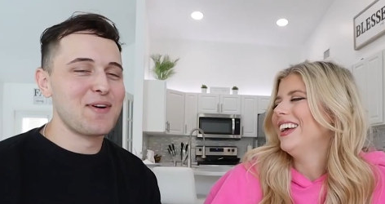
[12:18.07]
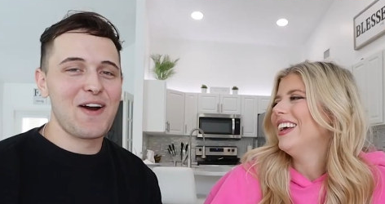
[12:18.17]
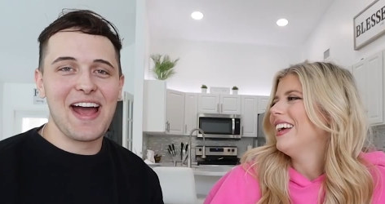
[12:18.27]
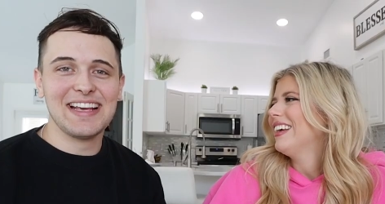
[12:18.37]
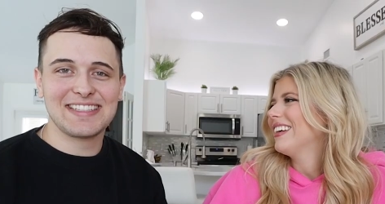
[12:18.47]

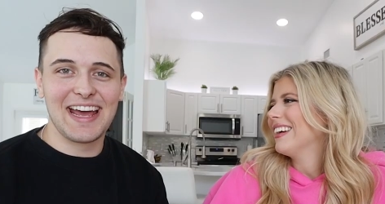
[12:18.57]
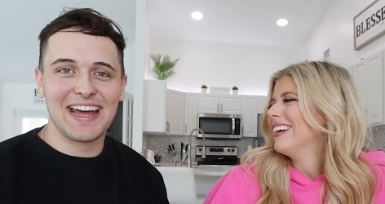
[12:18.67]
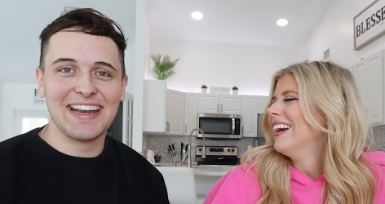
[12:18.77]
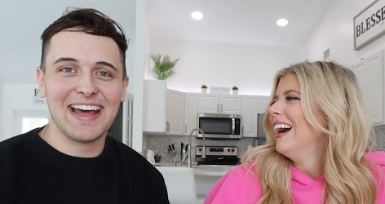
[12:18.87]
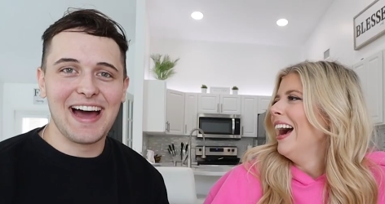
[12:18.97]
Speaker 1: Mariah
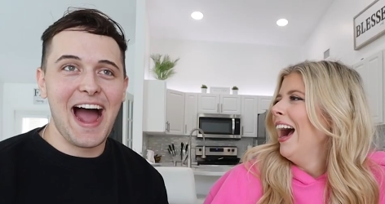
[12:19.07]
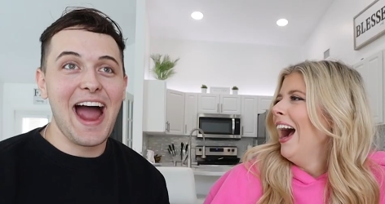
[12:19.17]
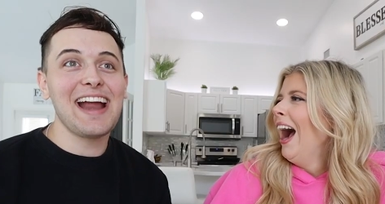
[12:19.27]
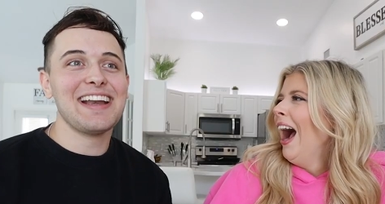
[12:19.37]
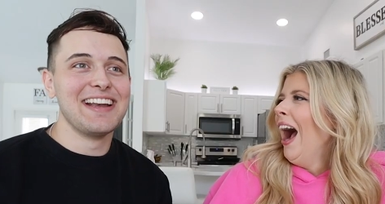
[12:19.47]
said,
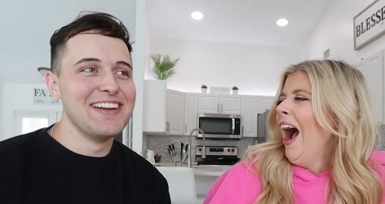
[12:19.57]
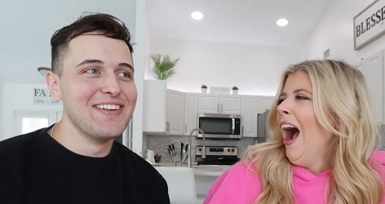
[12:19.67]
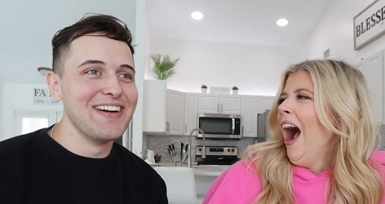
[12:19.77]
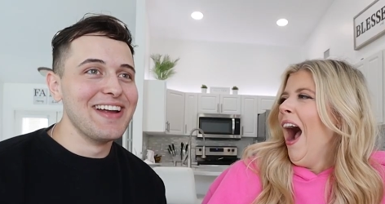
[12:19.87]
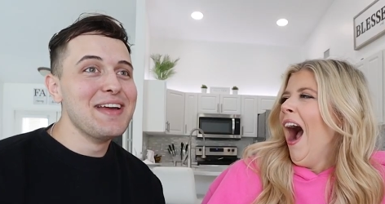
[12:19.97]
I didn't do
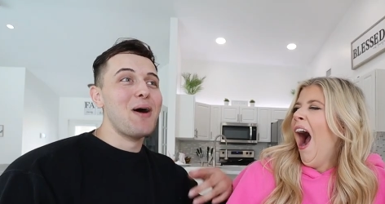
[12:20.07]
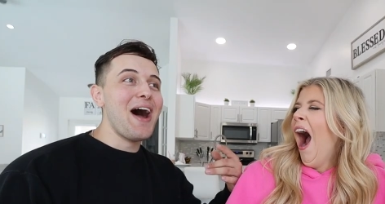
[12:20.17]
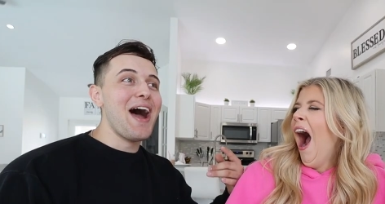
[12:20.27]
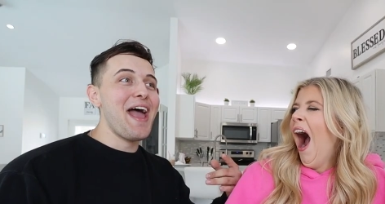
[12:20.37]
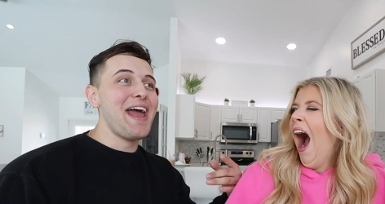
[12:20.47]
it, but
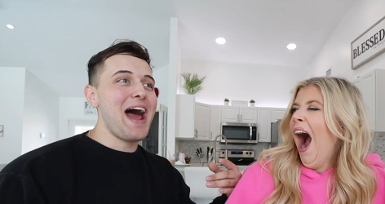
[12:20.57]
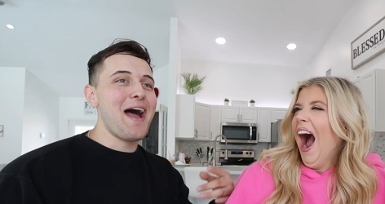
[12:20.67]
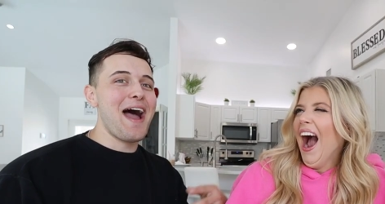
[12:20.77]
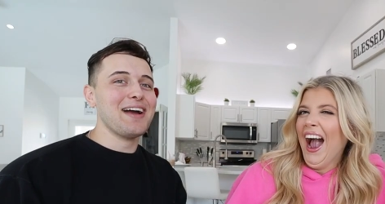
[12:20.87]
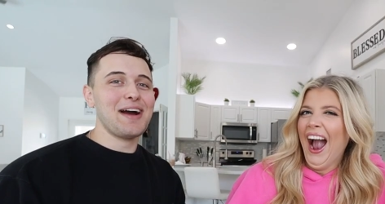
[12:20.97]

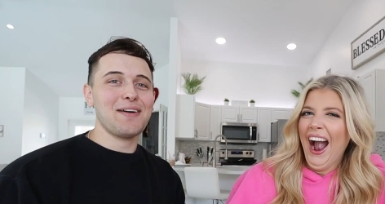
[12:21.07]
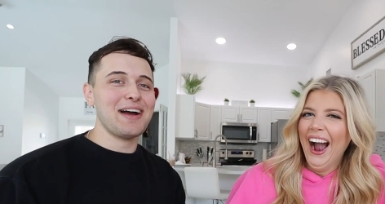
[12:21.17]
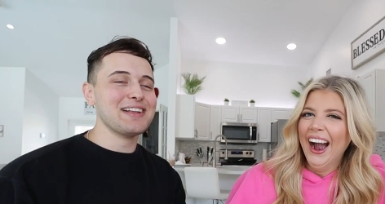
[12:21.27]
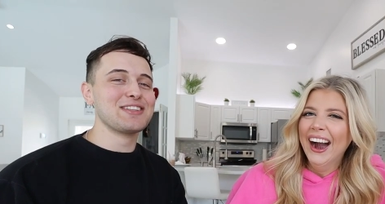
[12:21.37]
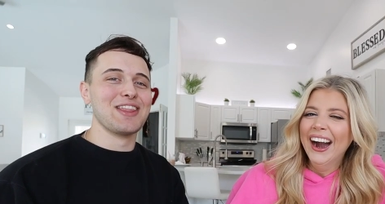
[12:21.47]
I, I,
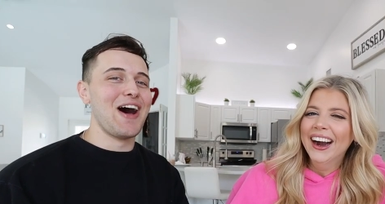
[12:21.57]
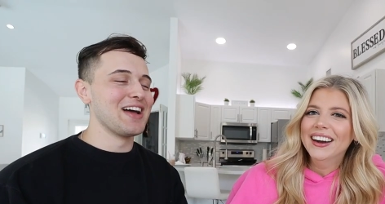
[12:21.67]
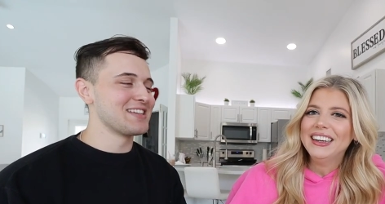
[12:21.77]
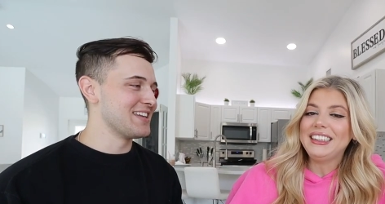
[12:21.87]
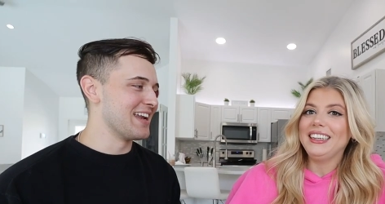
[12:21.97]
I just
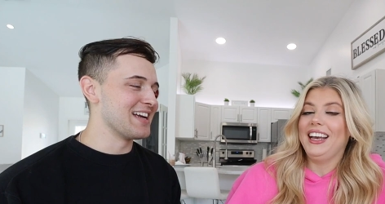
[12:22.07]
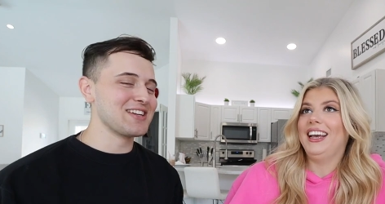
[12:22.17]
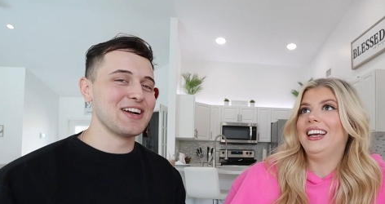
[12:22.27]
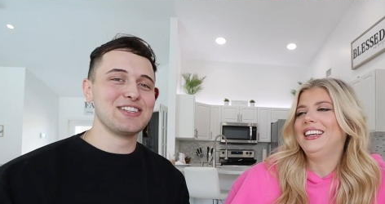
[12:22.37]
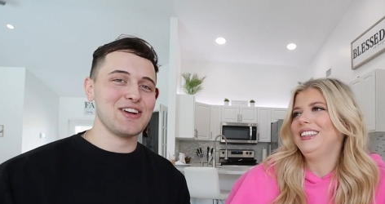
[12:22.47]
lost it. I
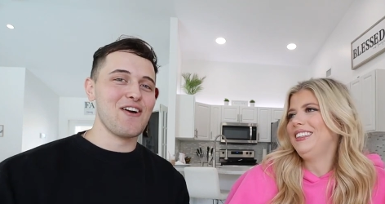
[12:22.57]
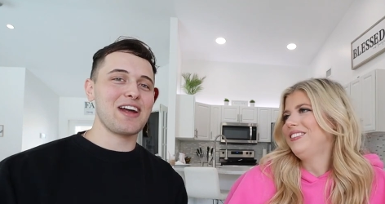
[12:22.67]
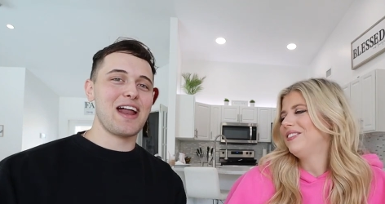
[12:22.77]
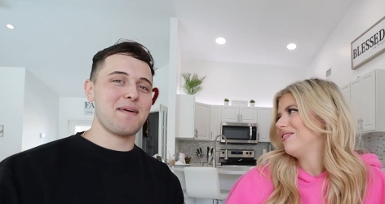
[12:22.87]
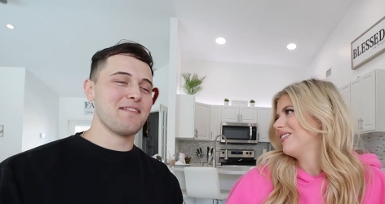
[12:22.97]
started choking
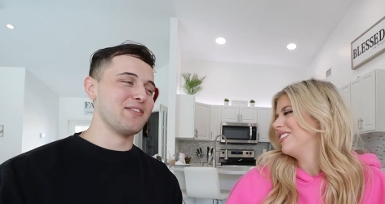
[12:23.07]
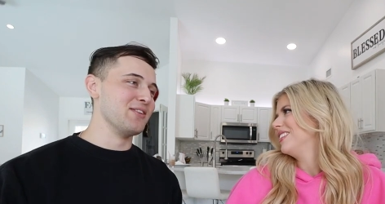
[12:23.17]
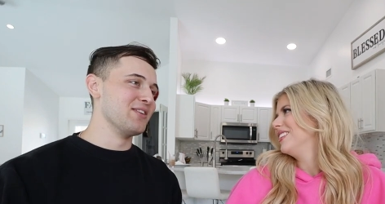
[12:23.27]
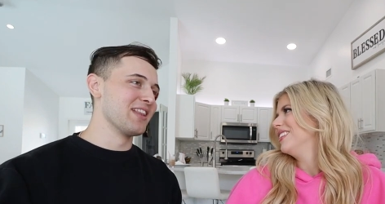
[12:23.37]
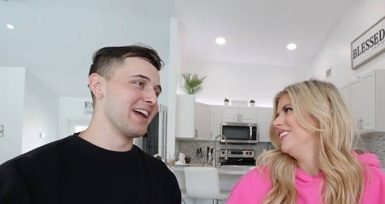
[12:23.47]
on my
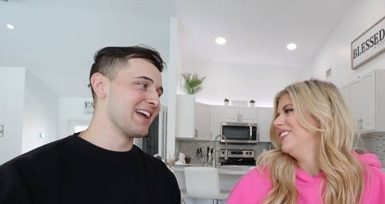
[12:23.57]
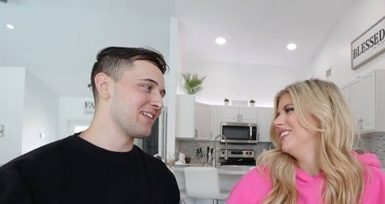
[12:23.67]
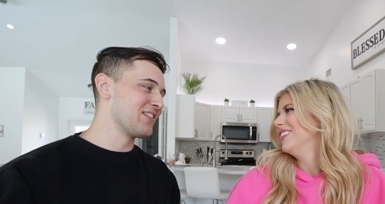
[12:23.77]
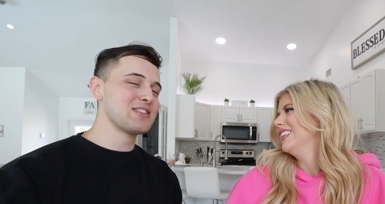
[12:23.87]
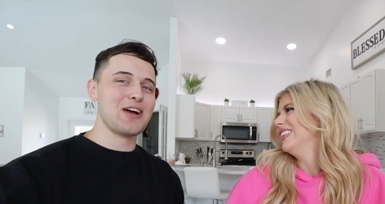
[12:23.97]
food. Like,
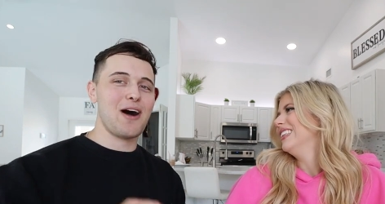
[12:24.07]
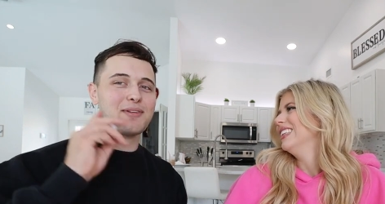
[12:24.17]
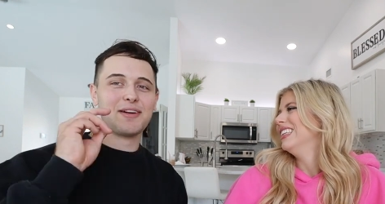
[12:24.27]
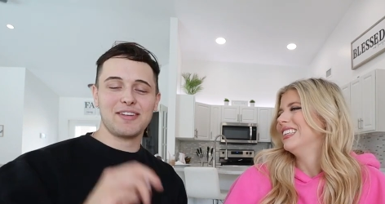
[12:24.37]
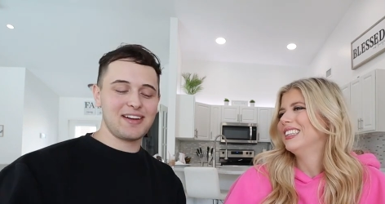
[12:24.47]
you saw me
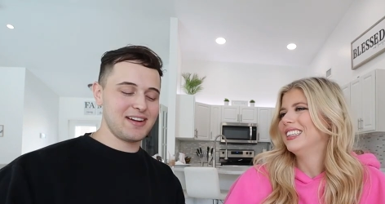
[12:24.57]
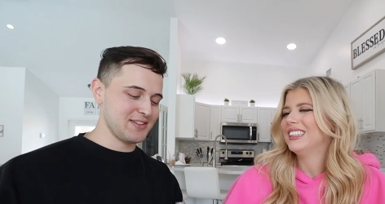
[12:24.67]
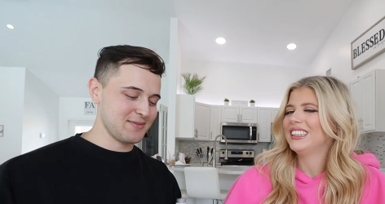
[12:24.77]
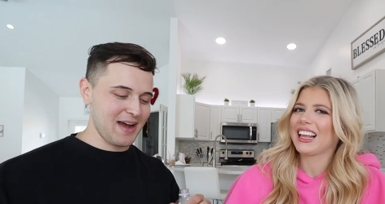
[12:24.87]
over there, it was